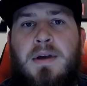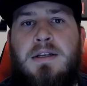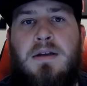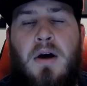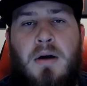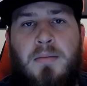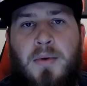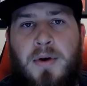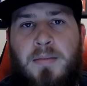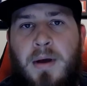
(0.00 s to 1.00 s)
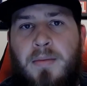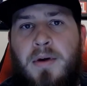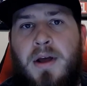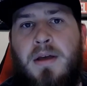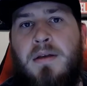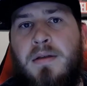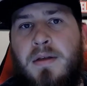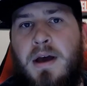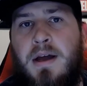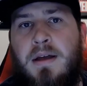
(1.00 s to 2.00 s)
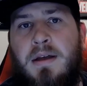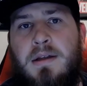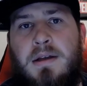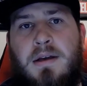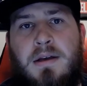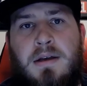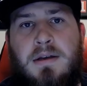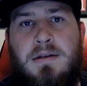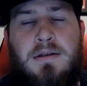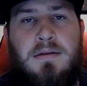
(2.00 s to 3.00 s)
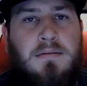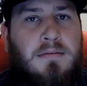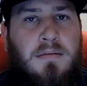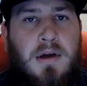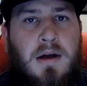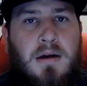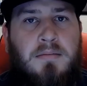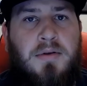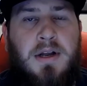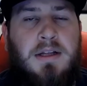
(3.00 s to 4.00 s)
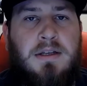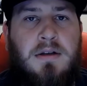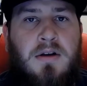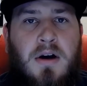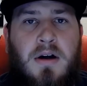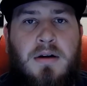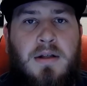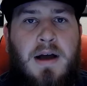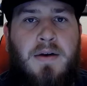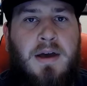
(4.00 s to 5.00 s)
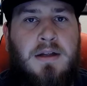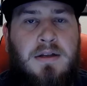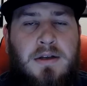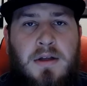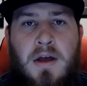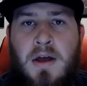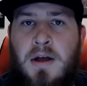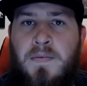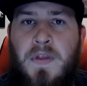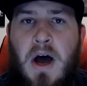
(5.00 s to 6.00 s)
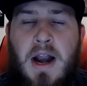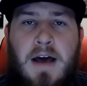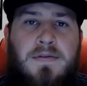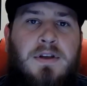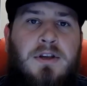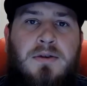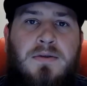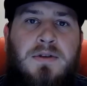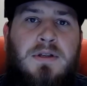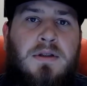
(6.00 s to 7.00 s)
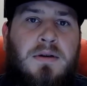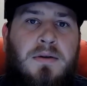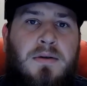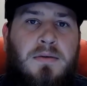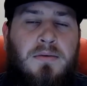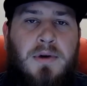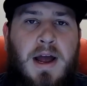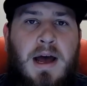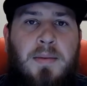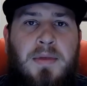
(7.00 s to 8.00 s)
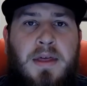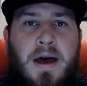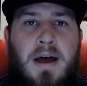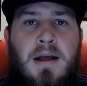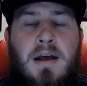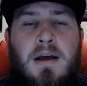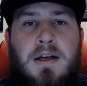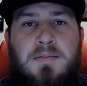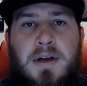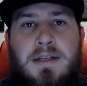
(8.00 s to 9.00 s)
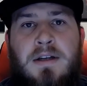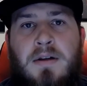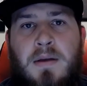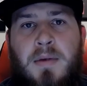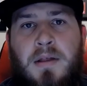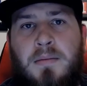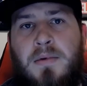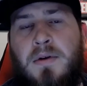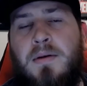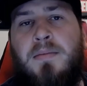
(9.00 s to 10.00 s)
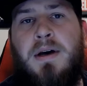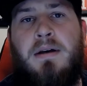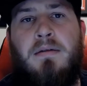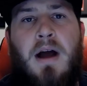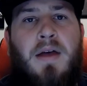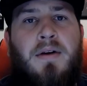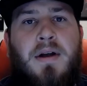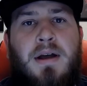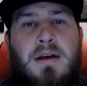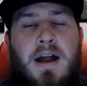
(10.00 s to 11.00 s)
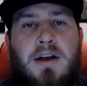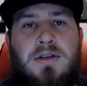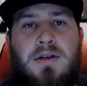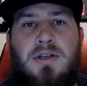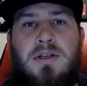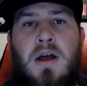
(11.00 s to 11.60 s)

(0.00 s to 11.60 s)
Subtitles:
It's onboard memory that is put into the card, allowing it to not have to use the RAM that is placed on the motherboard, but rather it can actually just